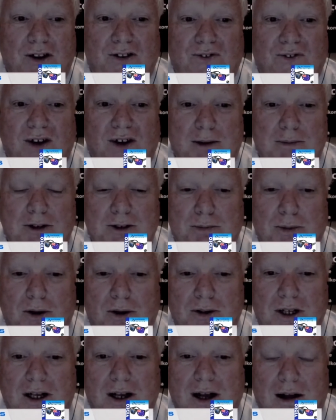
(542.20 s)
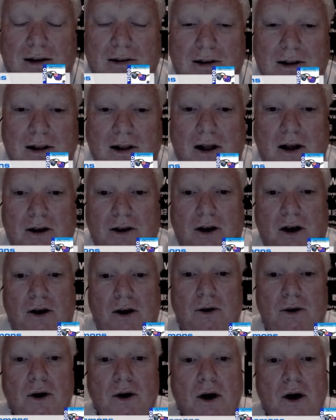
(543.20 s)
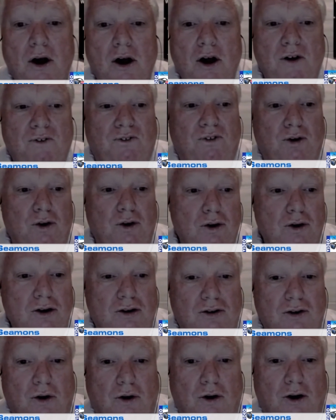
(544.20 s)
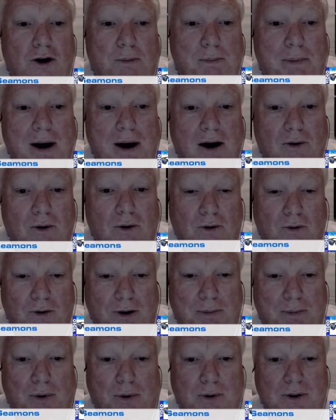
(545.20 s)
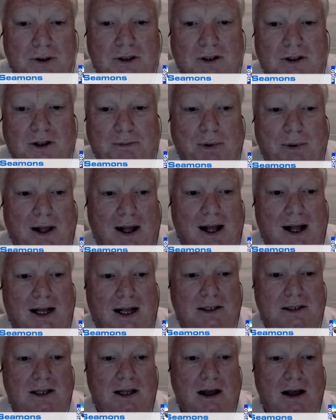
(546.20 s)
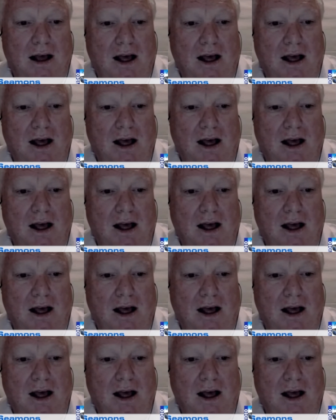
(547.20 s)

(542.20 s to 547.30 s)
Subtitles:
famous multicolored logo for use on apparel, reports The Blast.